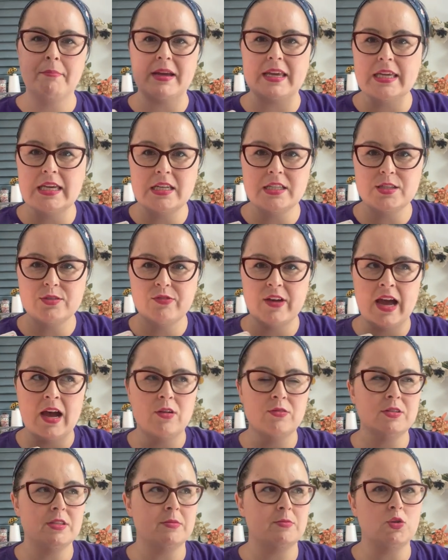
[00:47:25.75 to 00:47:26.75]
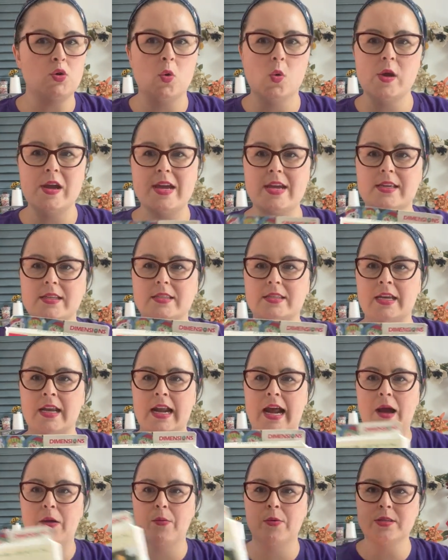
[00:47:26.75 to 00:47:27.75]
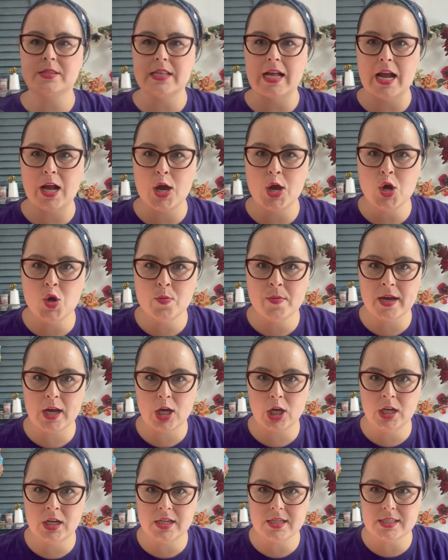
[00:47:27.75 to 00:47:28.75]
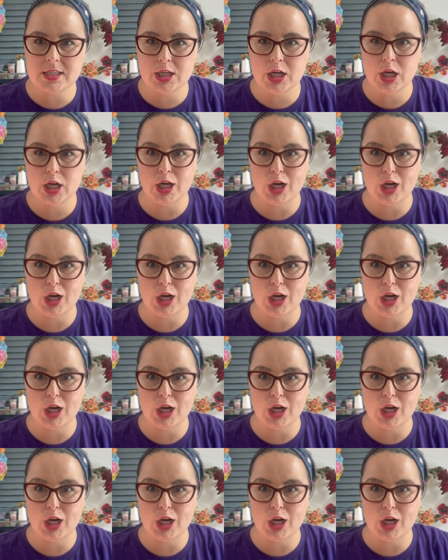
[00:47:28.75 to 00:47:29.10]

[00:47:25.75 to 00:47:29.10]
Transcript: My kids found some toys and I was like, oh my goodness.